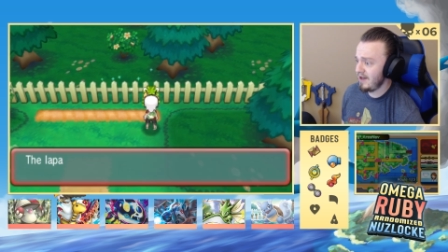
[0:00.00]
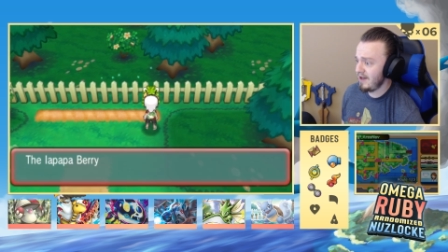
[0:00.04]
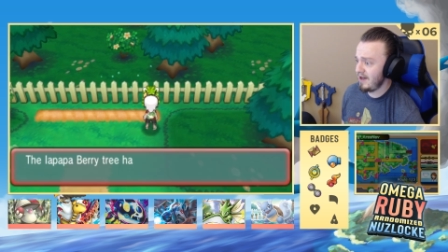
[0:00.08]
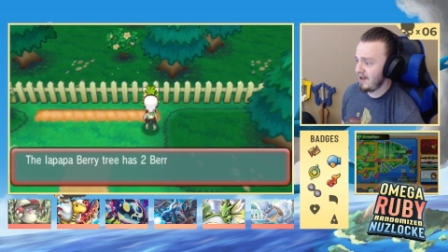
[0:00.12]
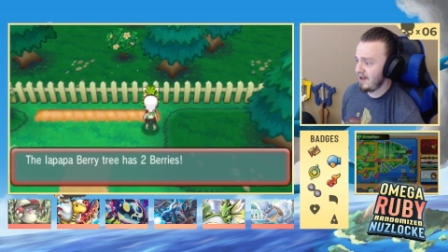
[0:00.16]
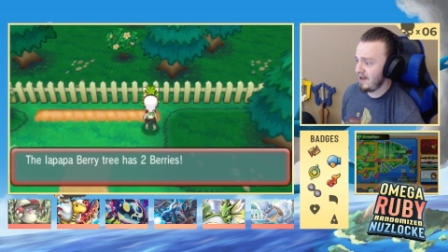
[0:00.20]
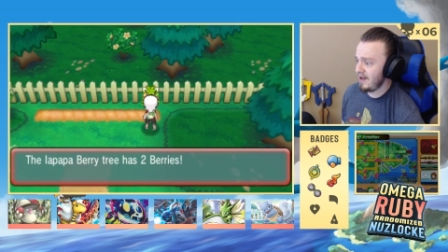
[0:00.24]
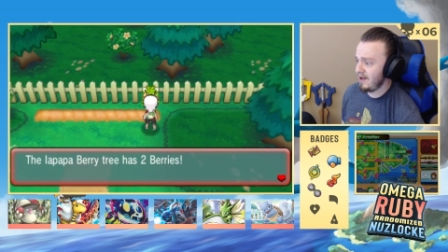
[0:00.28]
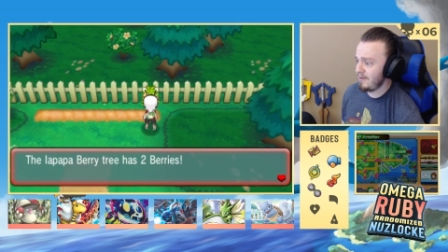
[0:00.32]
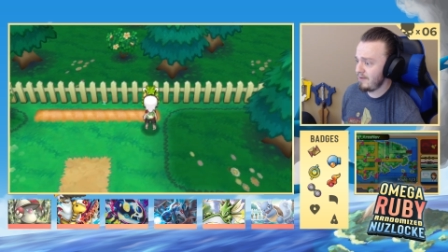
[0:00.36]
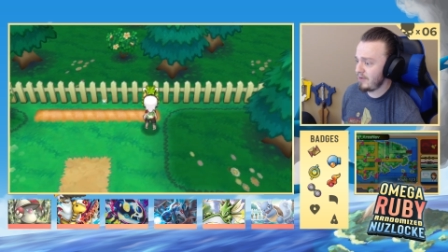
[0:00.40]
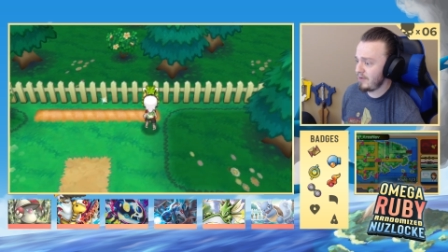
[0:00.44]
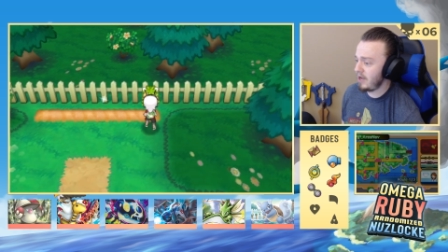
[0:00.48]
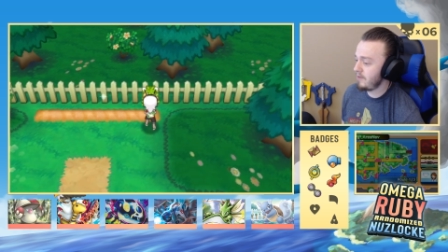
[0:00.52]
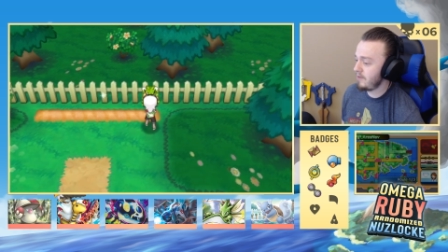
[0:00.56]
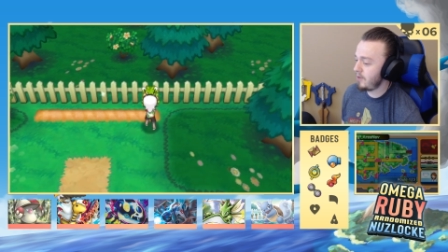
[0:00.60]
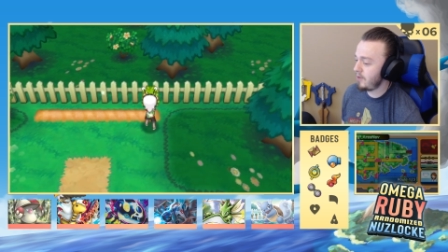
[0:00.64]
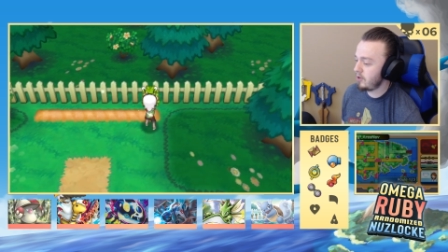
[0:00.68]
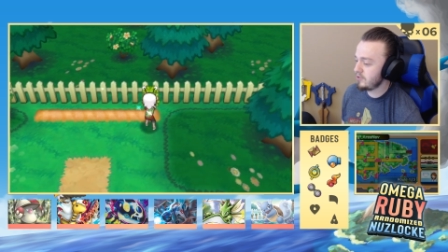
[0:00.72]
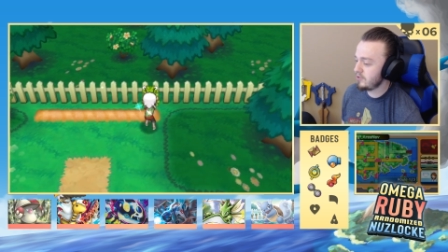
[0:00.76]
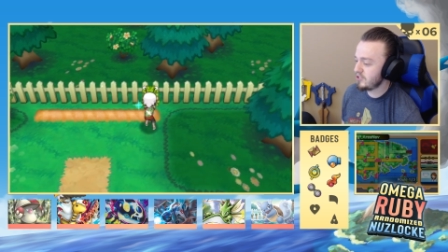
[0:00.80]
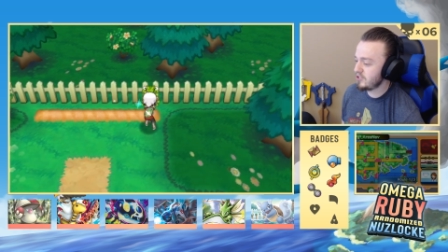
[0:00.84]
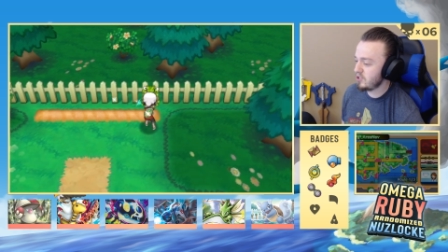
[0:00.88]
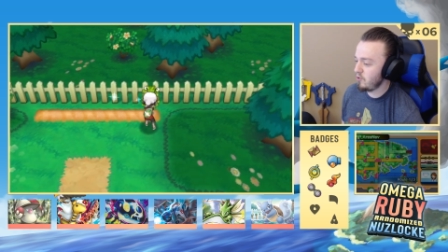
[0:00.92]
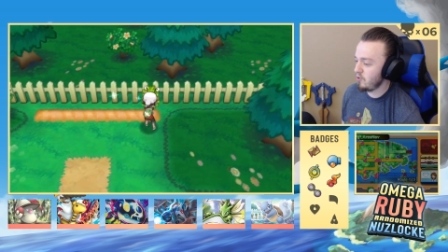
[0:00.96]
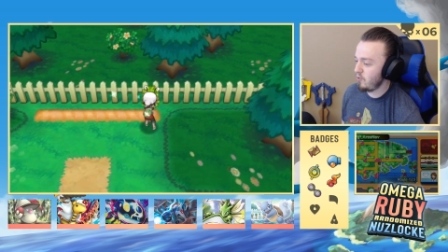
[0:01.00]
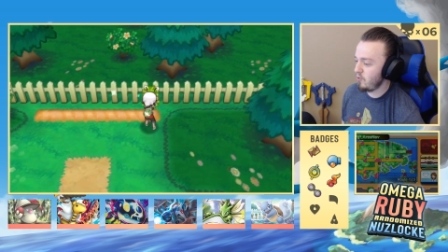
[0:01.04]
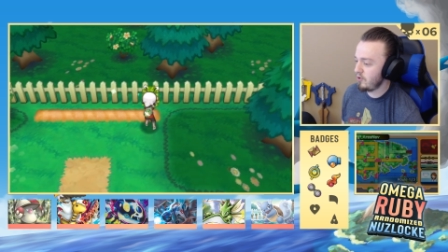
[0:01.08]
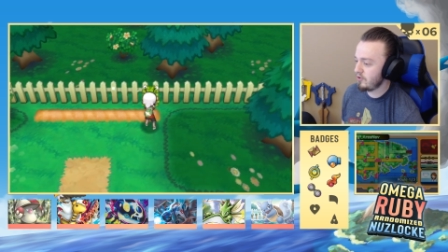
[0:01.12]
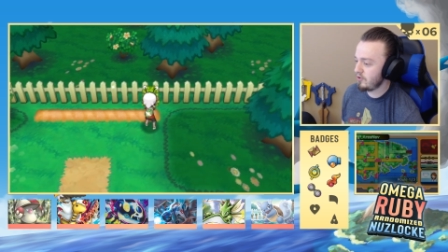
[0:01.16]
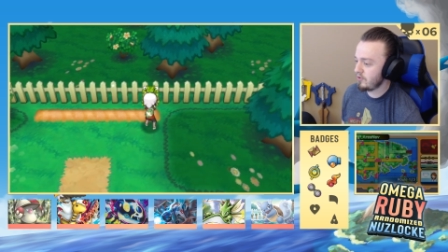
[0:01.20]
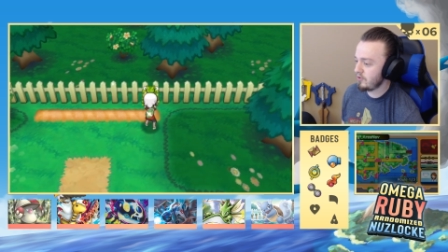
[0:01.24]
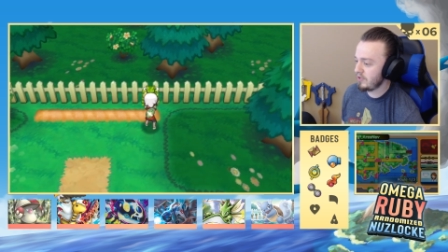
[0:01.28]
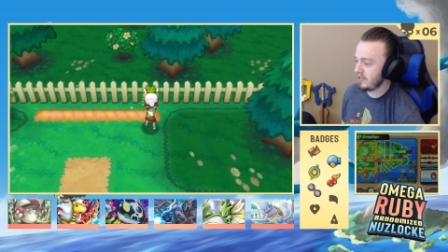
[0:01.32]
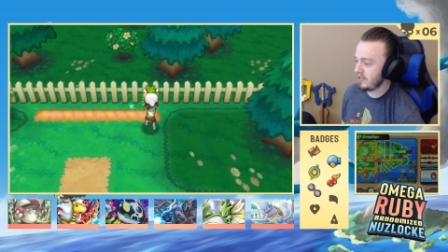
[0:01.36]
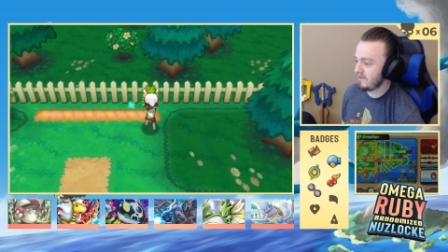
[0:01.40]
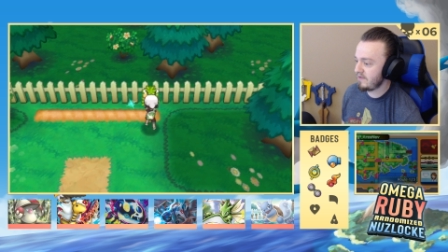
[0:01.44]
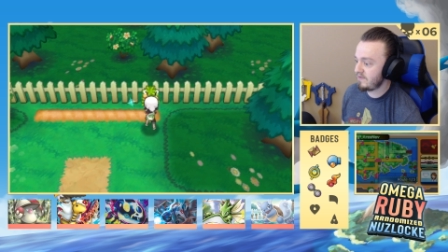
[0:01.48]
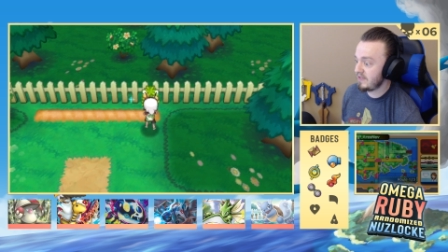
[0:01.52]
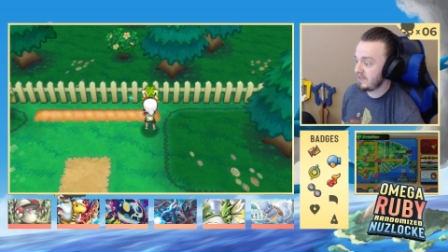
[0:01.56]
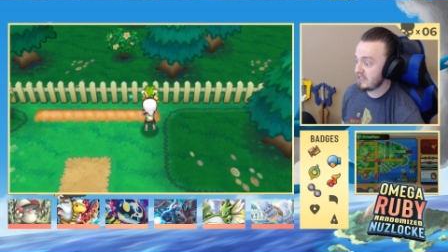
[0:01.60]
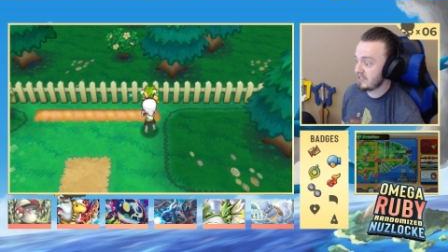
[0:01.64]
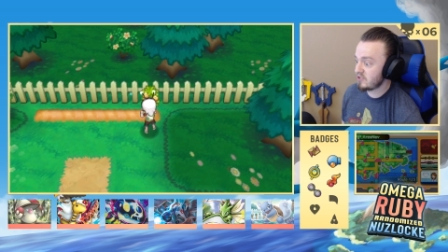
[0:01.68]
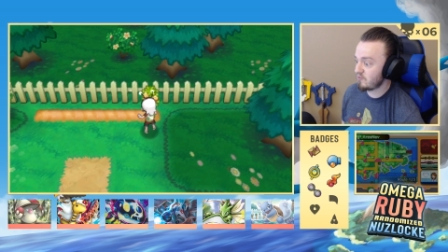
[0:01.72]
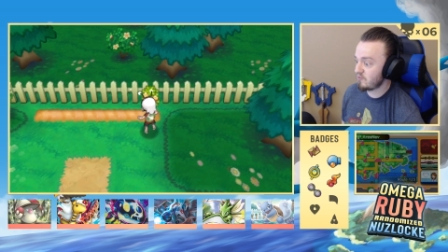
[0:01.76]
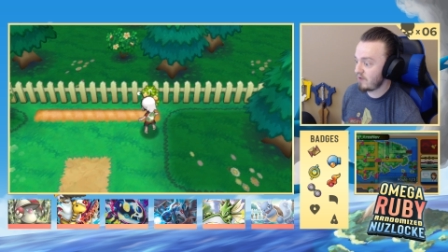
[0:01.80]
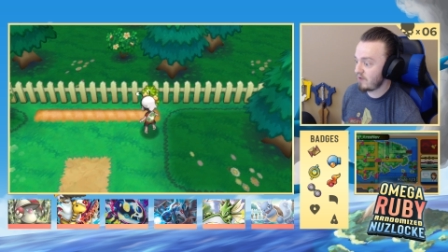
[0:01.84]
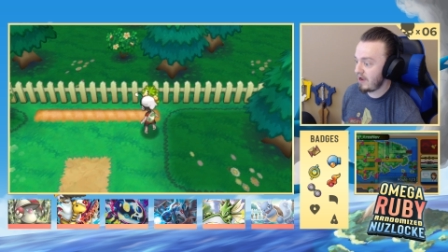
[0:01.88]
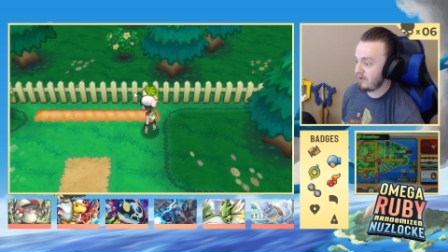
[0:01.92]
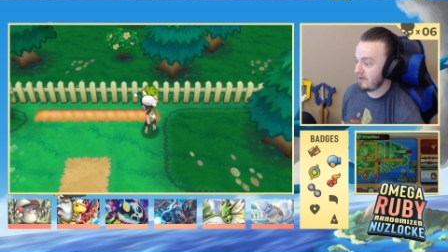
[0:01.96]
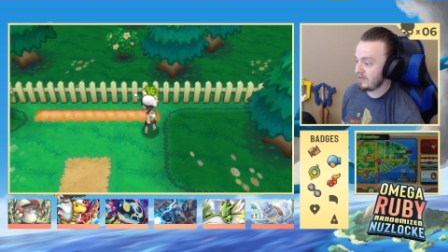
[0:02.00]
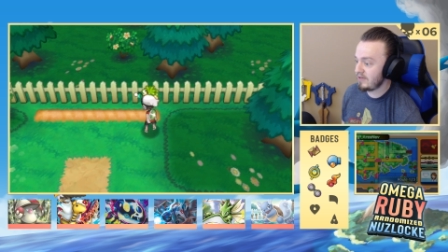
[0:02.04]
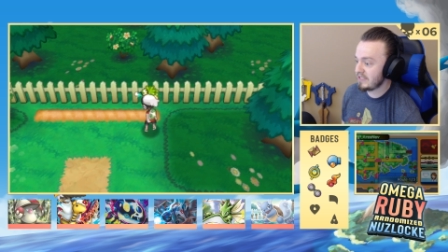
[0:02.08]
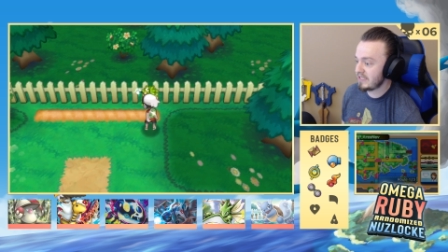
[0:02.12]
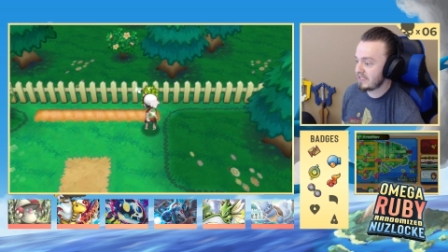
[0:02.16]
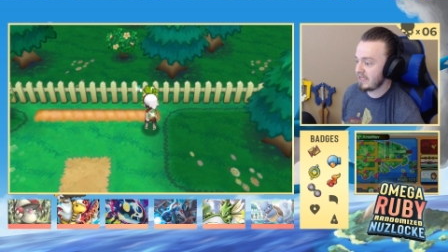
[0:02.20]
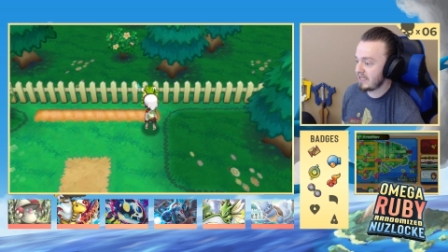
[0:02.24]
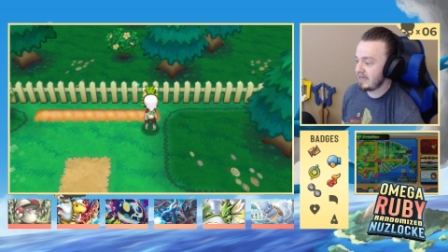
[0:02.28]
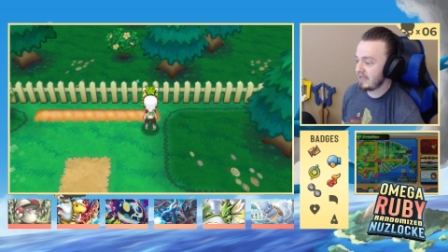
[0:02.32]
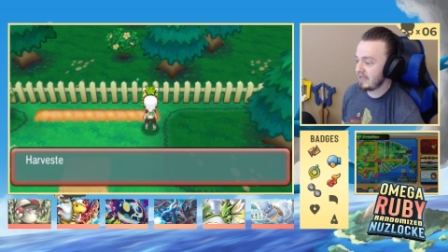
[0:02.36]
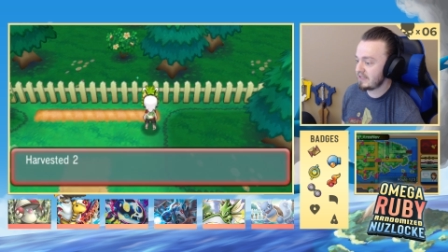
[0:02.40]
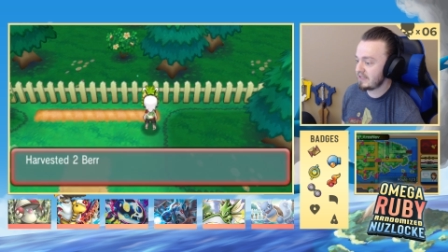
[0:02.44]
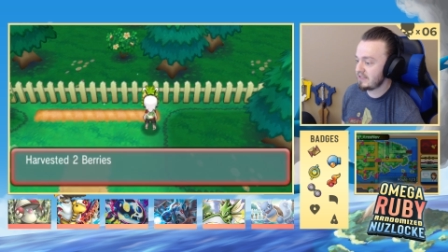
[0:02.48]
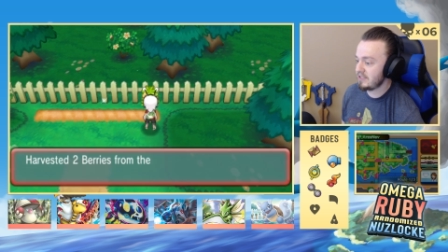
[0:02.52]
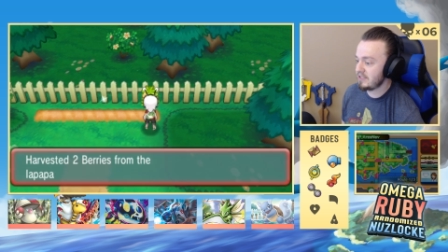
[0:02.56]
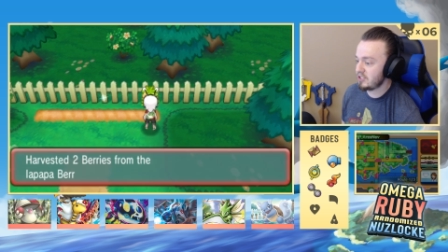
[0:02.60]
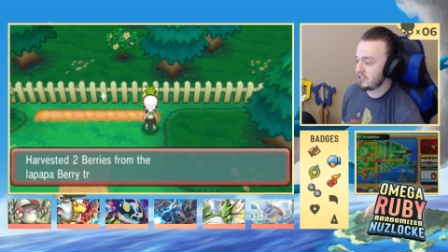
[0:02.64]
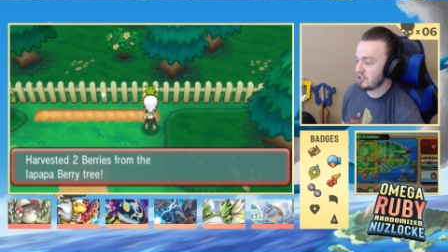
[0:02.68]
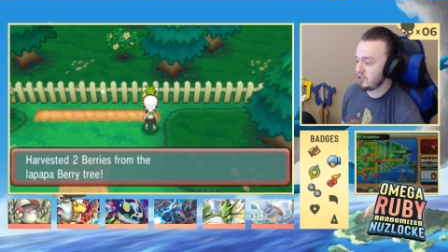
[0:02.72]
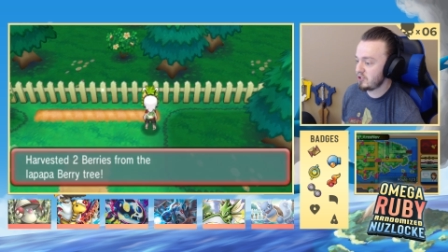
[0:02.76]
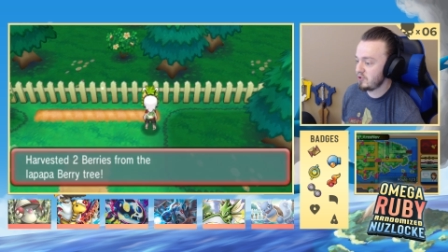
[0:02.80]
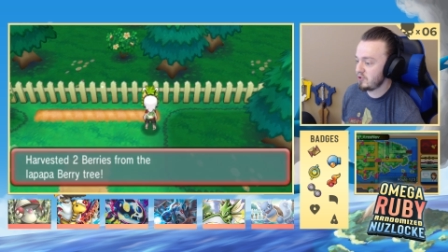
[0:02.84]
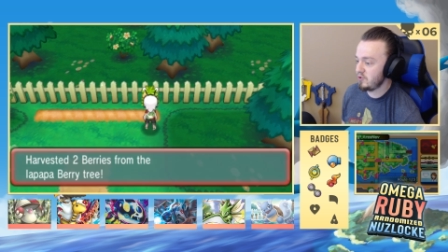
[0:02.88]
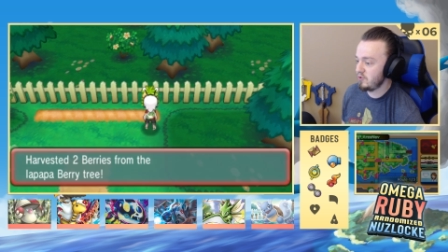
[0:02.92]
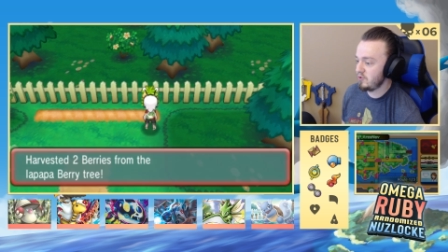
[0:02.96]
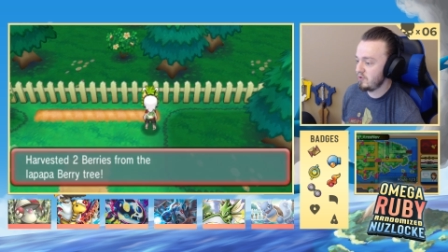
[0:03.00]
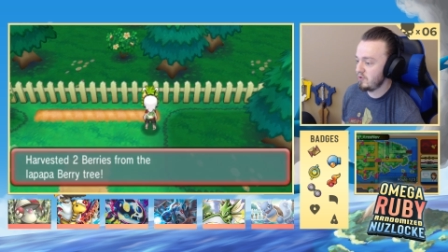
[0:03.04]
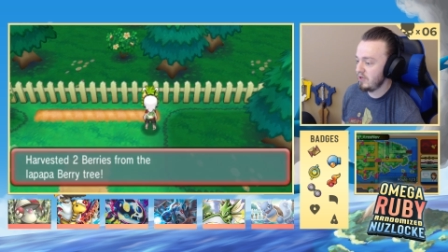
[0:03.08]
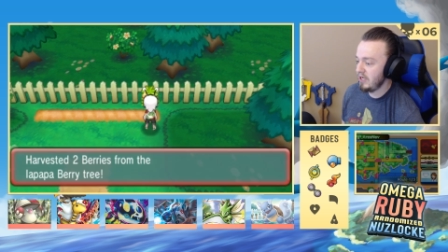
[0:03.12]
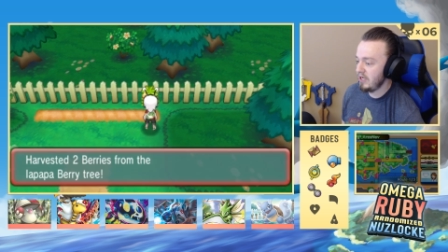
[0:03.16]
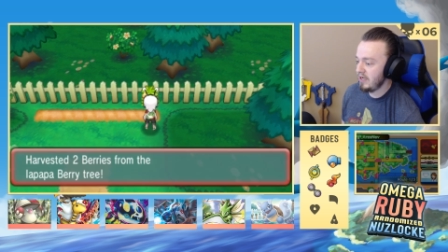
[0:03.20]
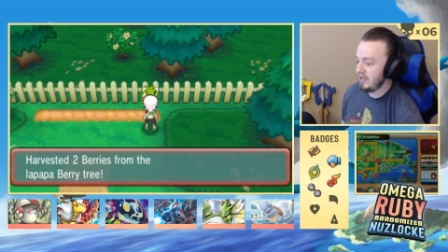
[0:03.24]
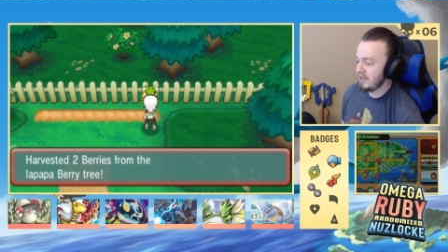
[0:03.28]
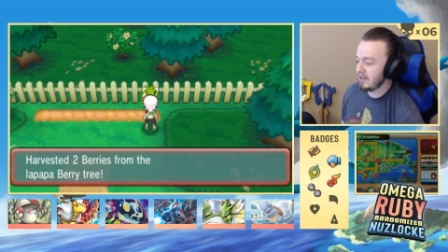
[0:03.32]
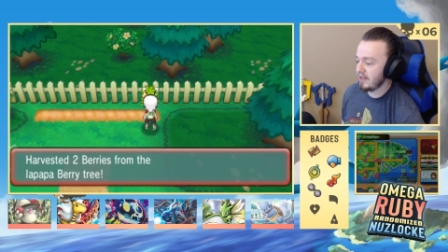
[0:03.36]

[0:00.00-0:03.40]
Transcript: I'm also wondering if this route is connected to,